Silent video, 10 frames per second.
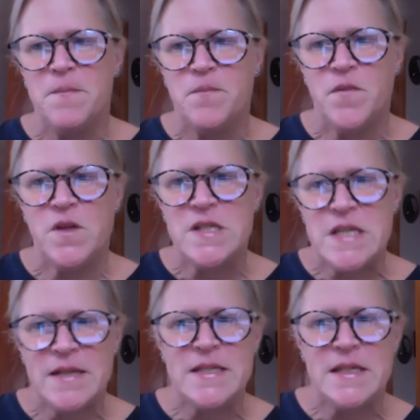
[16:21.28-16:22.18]
the
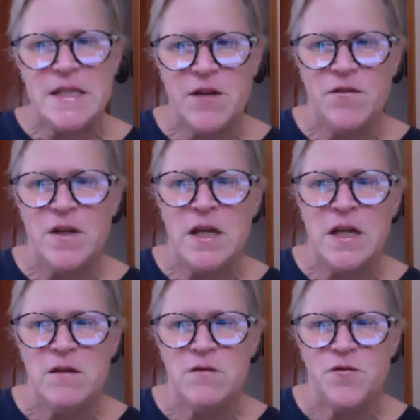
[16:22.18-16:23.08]

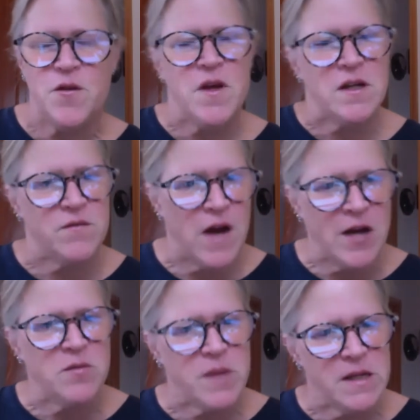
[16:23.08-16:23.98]
sensitivity for the
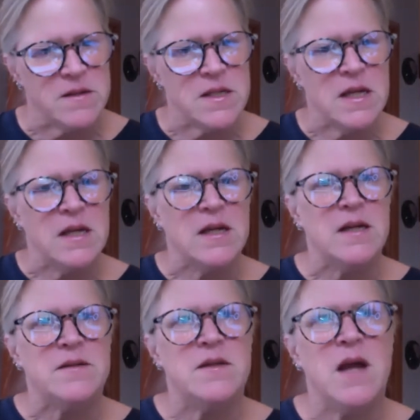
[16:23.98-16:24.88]
environment,
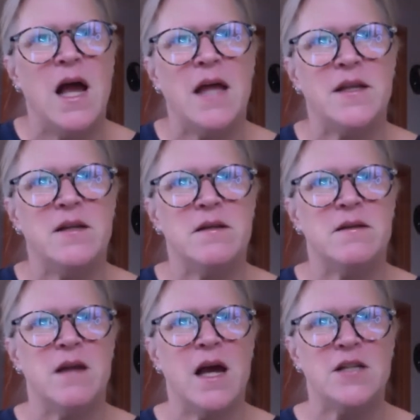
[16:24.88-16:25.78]
not
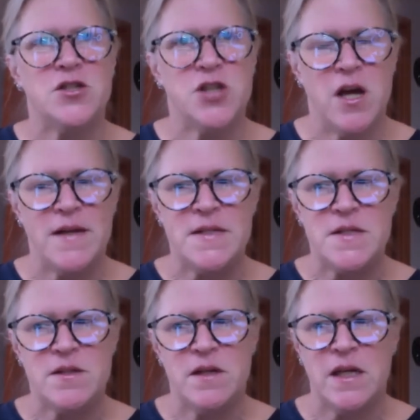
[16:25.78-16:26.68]
not
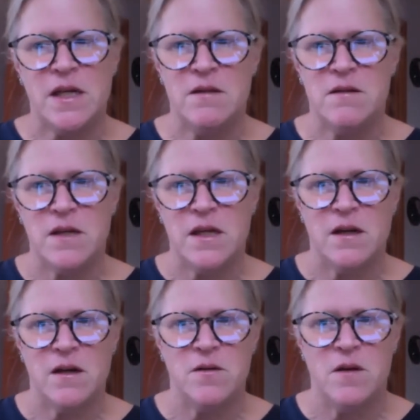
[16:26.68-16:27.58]
just in, in
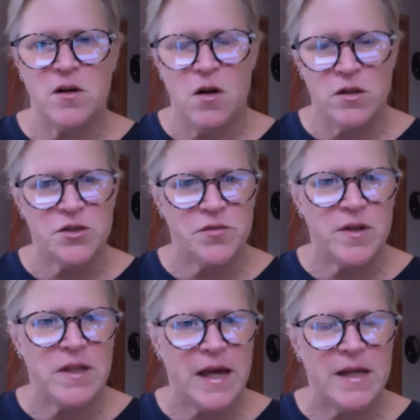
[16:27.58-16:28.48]
a, a
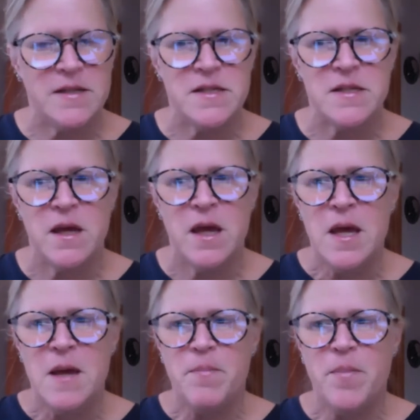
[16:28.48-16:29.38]
cultural lens,
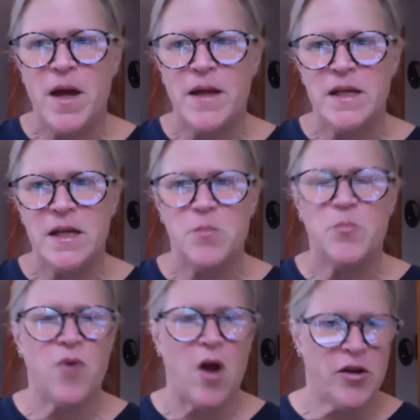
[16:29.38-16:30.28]
but in a
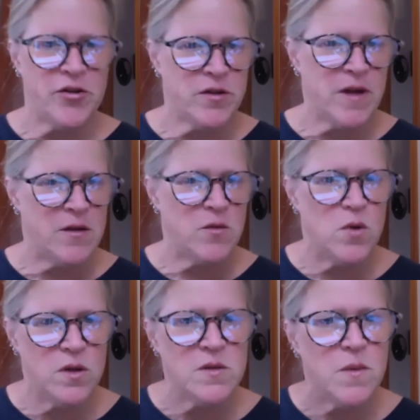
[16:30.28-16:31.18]
broader kind of
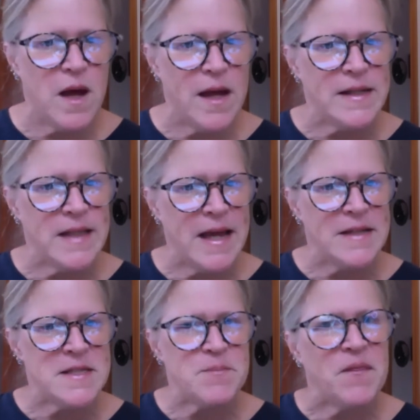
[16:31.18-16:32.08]
worldwide
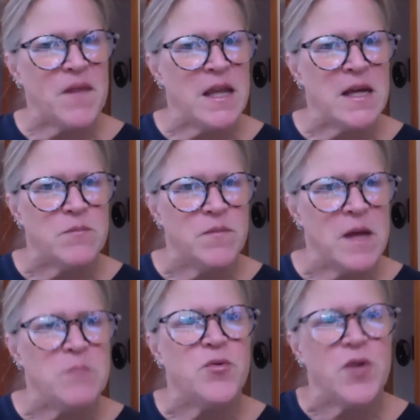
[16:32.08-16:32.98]
lens, but then it,
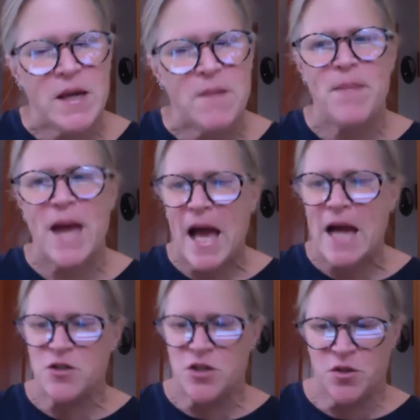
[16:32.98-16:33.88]
then bring it
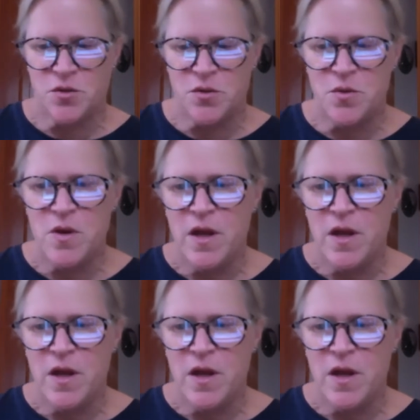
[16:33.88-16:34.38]
back to